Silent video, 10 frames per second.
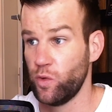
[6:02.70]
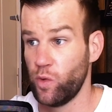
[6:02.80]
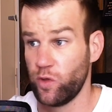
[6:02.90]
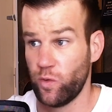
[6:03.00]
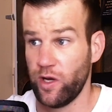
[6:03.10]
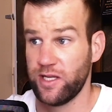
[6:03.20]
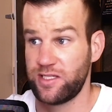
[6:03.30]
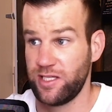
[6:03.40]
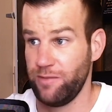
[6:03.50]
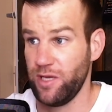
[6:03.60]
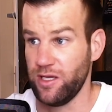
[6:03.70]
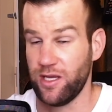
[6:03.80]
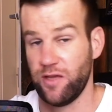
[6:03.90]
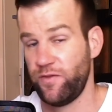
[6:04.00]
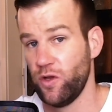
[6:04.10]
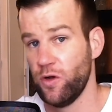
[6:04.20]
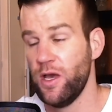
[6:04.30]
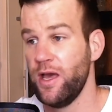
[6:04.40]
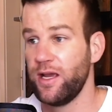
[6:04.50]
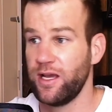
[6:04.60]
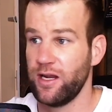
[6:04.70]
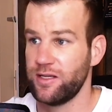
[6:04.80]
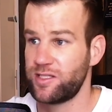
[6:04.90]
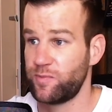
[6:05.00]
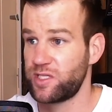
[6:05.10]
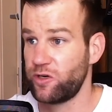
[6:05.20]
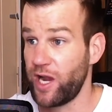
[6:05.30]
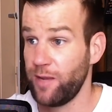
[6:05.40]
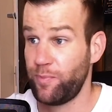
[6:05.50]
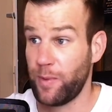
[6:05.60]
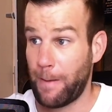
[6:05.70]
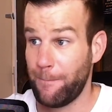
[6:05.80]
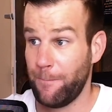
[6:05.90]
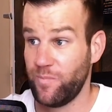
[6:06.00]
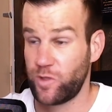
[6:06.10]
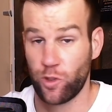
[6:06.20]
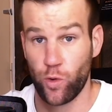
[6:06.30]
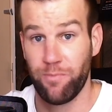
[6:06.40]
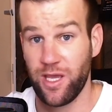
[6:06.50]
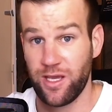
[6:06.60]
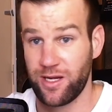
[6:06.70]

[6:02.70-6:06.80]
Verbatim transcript: would want to see me, and if you're gonna subscribe through me in